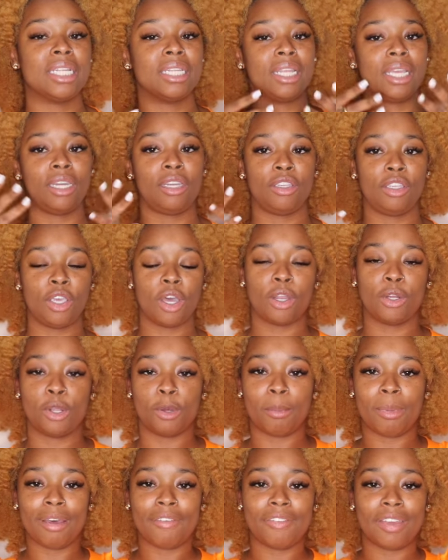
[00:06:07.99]
And then y'all
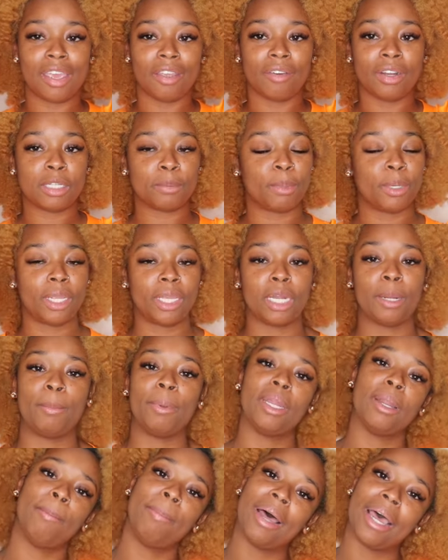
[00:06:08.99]
know my favorite is putting it up
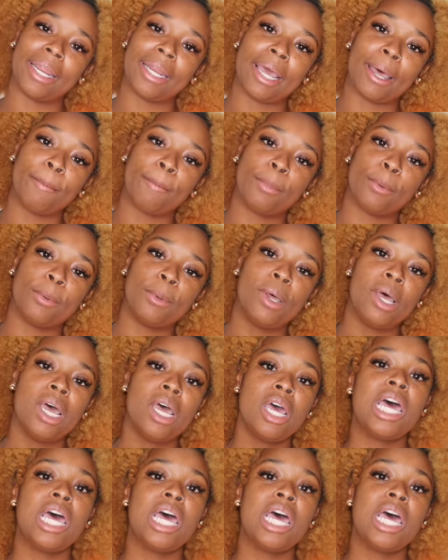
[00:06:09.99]
in a pineapple.